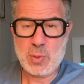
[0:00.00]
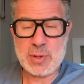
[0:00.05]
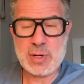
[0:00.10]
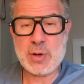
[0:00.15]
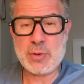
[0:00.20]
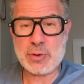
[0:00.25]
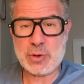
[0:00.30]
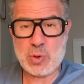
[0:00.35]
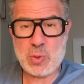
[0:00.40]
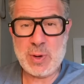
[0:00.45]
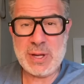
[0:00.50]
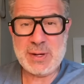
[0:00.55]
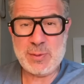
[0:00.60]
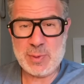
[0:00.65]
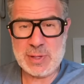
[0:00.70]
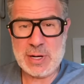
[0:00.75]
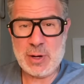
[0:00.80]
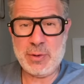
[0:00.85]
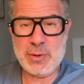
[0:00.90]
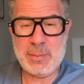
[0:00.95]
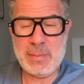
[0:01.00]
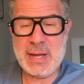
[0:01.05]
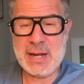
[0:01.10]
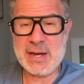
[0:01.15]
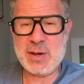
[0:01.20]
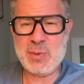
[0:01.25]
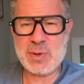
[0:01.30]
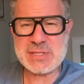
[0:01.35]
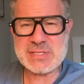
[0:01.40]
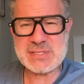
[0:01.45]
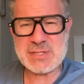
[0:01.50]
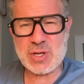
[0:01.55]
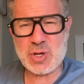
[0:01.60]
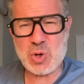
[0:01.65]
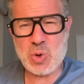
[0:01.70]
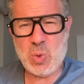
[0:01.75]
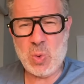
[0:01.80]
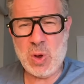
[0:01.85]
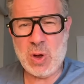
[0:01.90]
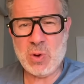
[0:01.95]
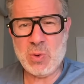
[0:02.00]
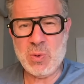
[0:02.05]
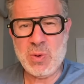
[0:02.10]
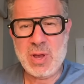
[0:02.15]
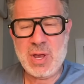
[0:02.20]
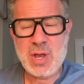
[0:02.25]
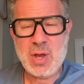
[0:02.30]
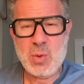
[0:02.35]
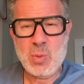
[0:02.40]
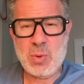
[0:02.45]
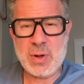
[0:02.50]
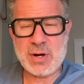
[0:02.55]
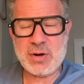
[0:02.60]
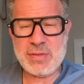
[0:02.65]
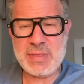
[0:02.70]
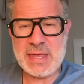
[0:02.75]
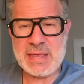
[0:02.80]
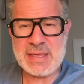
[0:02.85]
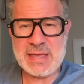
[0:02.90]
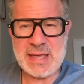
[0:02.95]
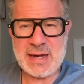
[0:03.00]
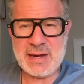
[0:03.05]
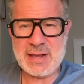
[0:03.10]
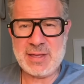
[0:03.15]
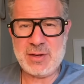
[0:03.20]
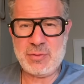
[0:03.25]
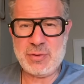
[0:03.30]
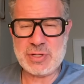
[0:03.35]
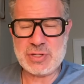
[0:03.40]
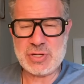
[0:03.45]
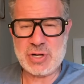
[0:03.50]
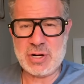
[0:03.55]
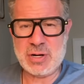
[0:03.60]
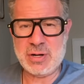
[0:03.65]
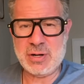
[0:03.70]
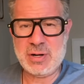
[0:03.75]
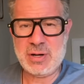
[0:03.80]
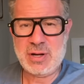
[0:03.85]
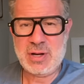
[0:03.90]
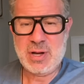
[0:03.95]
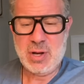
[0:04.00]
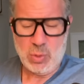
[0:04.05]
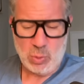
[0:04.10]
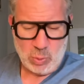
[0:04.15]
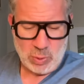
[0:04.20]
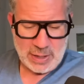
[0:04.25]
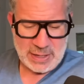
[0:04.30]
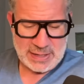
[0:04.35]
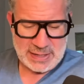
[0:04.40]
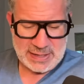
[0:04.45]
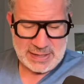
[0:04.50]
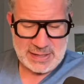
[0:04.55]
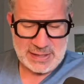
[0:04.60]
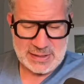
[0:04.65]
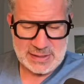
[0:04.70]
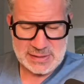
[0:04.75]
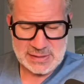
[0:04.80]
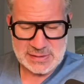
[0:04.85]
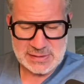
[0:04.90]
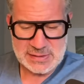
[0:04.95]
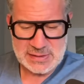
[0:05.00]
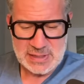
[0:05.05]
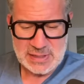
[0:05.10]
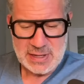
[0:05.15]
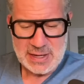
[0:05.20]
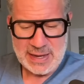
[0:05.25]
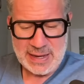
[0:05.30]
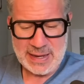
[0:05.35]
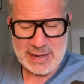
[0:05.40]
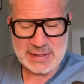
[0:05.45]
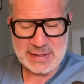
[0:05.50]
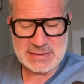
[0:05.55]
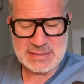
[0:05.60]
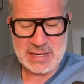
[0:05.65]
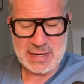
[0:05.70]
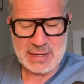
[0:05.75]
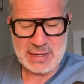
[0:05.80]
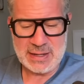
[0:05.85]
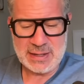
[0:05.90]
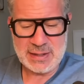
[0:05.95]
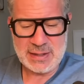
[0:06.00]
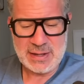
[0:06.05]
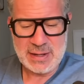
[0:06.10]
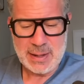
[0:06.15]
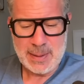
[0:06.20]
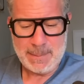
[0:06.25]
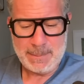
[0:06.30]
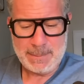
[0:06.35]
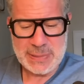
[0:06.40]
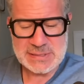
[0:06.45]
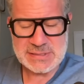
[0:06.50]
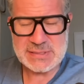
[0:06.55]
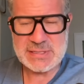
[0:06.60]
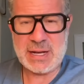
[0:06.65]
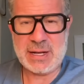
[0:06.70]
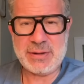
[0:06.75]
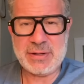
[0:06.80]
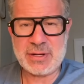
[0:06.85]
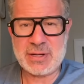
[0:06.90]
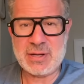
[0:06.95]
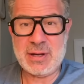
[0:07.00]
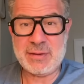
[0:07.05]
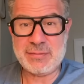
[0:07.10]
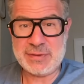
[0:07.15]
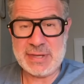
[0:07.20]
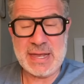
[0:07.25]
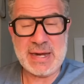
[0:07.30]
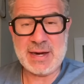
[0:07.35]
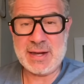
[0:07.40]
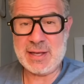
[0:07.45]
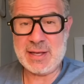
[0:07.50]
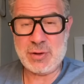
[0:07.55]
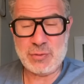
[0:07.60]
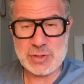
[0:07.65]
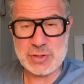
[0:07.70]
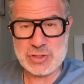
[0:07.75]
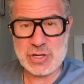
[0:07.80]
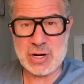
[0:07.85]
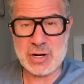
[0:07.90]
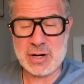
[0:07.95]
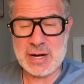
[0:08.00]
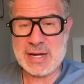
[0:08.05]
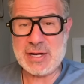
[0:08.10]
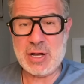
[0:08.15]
We know the quid, we know the money. What's the quo? What are they getting in return? What is Anton Postolnikov getting in return?